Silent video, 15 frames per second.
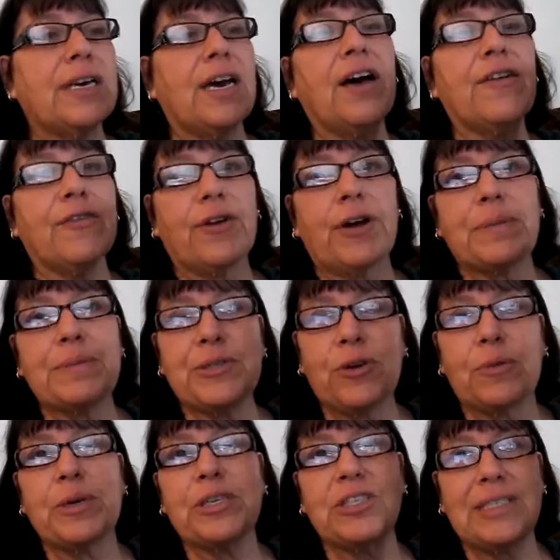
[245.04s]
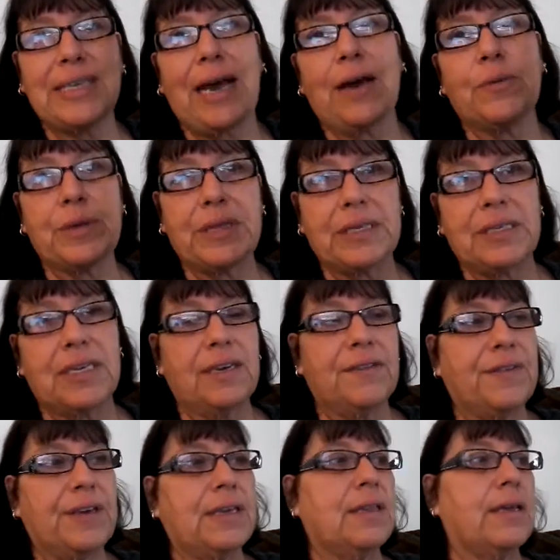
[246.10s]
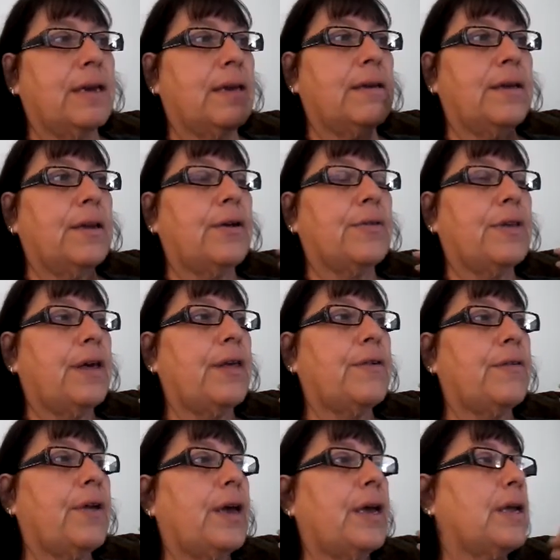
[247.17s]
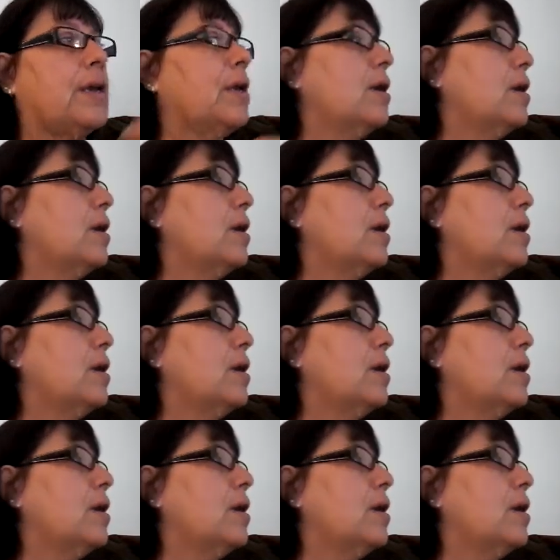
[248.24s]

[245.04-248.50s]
cover up so much sound with the TV. The other night